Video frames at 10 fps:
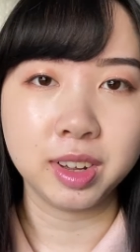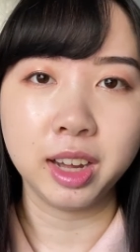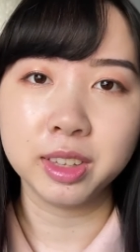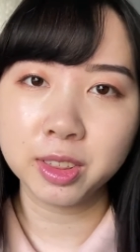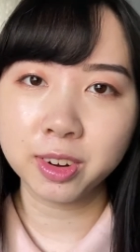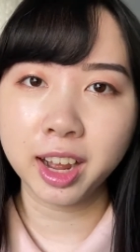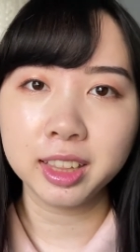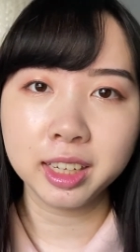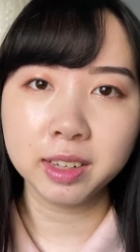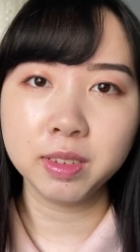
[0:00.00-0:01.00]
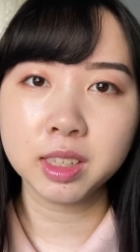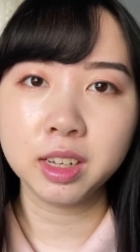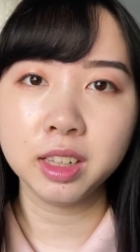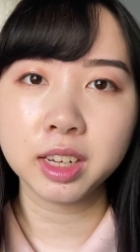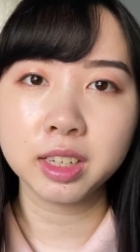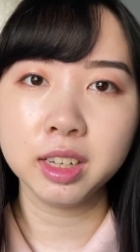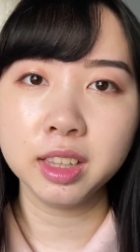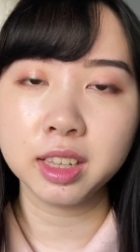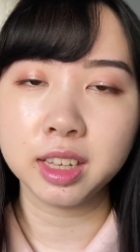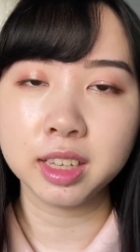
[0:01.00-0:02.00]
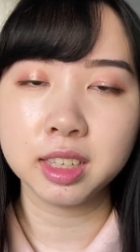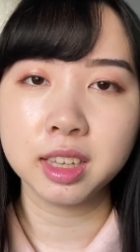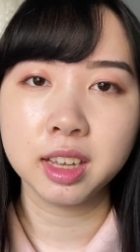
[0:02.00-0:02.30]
Another highlight of this collection is